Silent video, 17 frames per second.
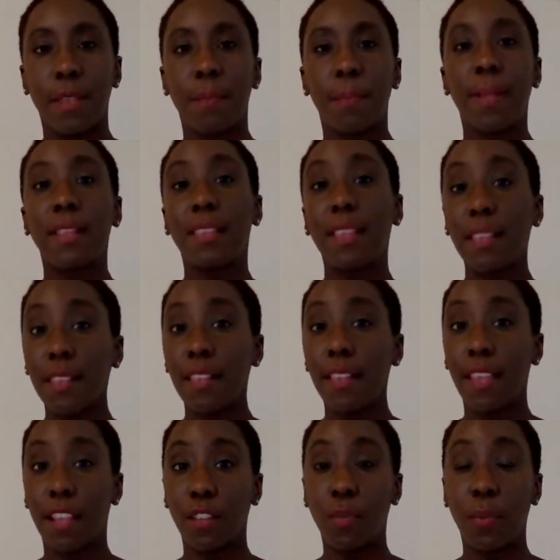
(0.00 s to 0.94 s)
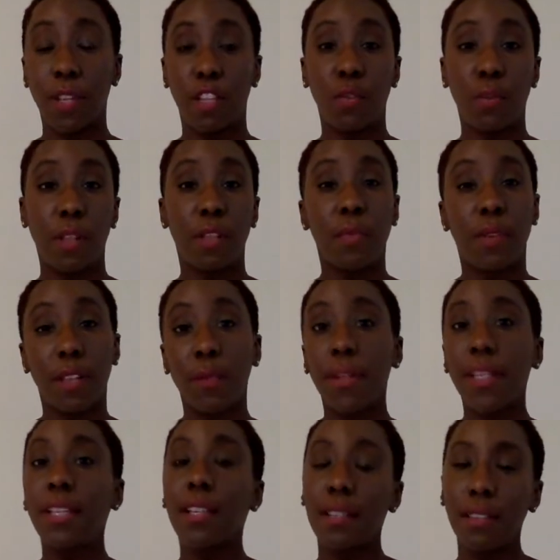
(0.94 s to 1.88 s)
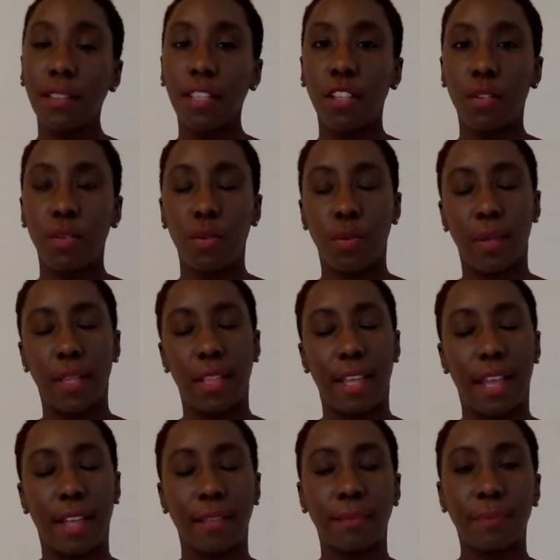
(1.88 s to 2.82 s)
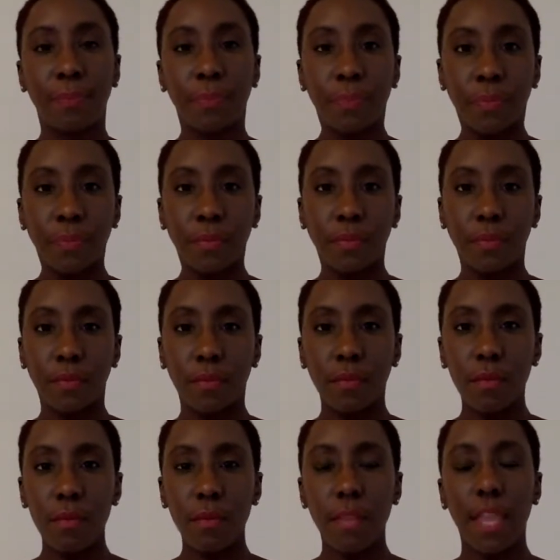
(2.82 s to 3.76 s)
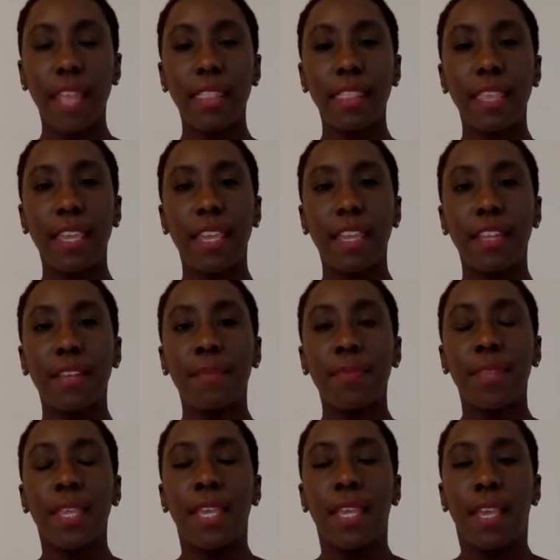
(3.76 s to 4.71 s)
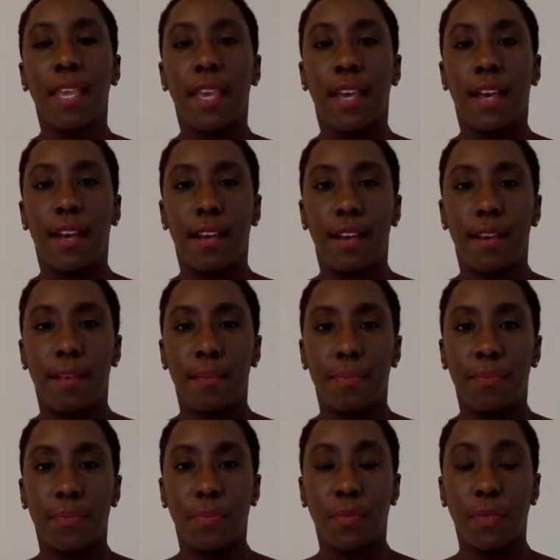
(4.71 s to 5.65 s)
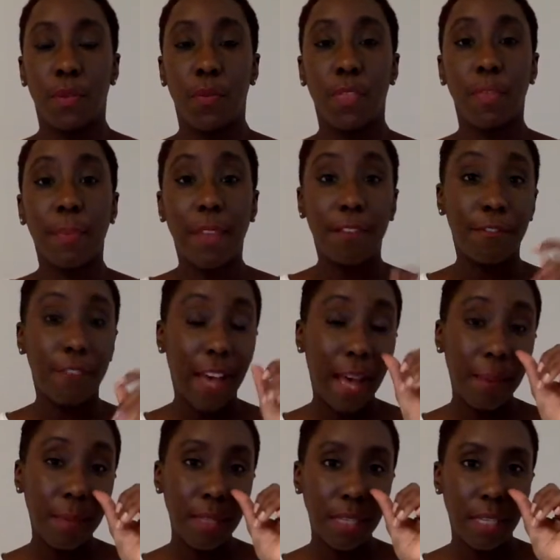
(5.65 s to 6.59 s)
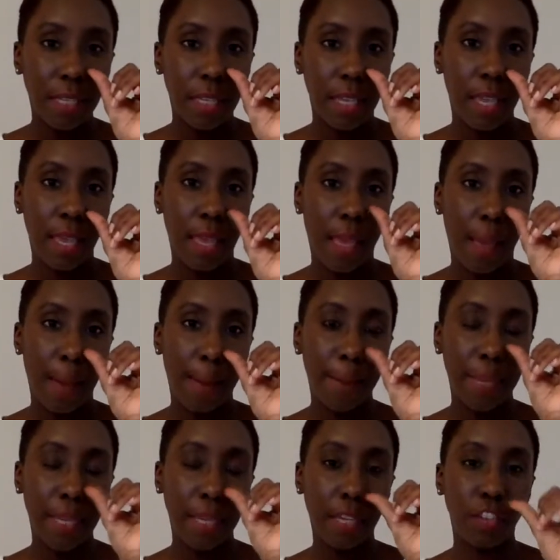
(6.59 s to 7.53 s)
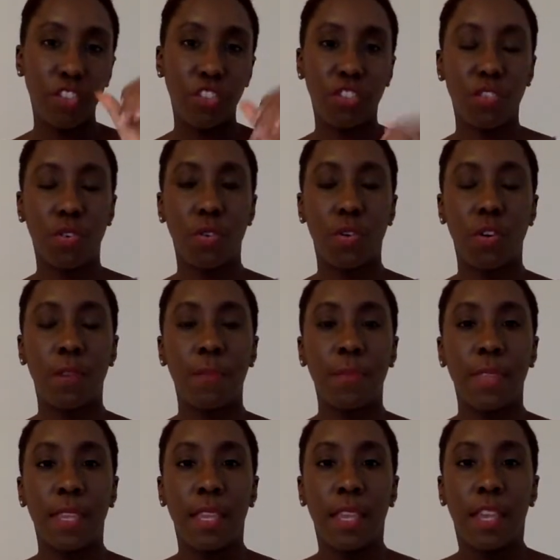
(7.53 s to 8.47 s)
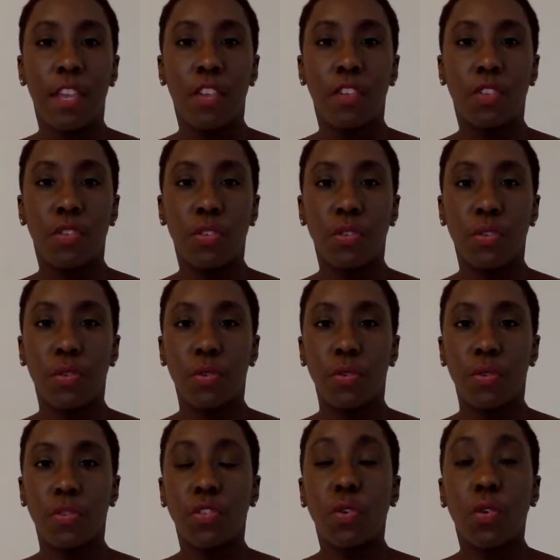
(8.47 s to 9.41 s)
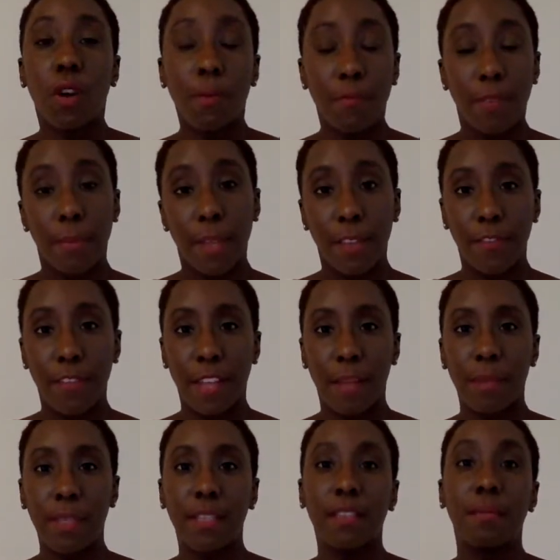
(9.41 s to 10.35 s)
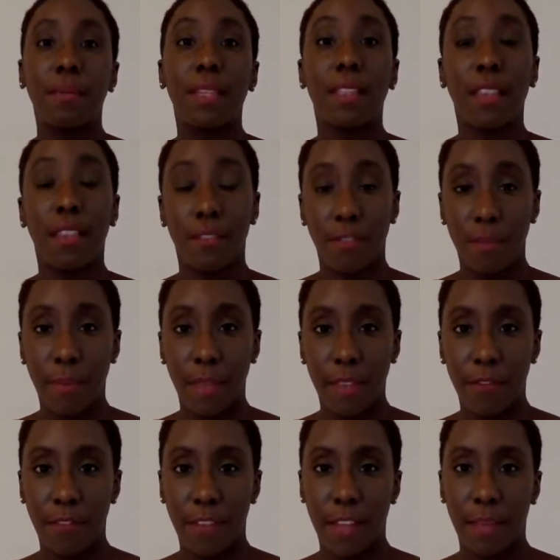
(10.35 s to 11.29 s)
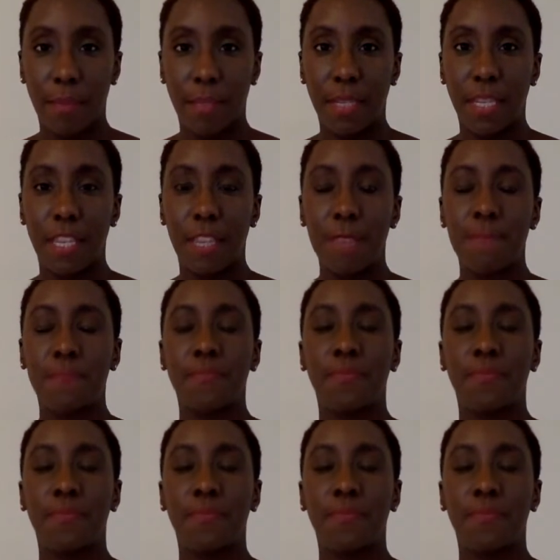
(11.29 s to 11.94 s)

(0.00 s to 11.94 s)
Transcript: But this year, 2021, I want to continue doing that. And then um, with my family, making sure to show up for my family, to be there for my family.